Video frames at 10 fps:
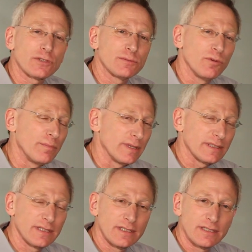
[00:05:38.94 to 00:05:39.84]
first
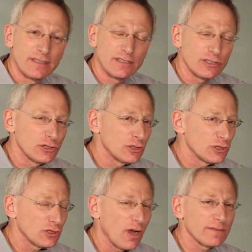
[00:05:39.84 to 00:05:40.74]
movement
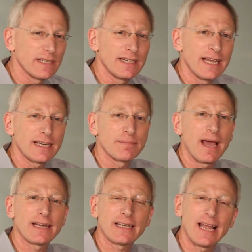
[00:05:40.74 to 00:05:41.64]
softly and
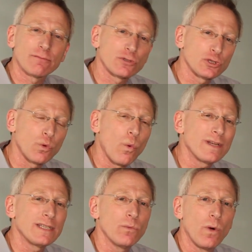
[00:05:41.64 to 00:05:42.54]
enigmatically after
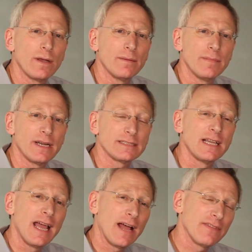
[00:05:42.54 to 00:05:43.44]
21 minutes.
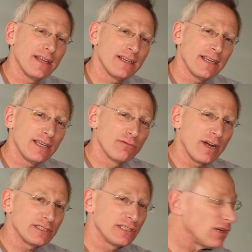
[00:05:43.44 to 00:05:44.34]
And then he
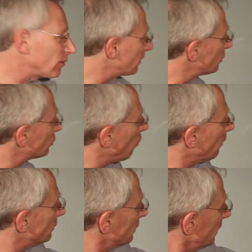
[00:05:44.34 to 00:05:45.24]
writes a note in the score.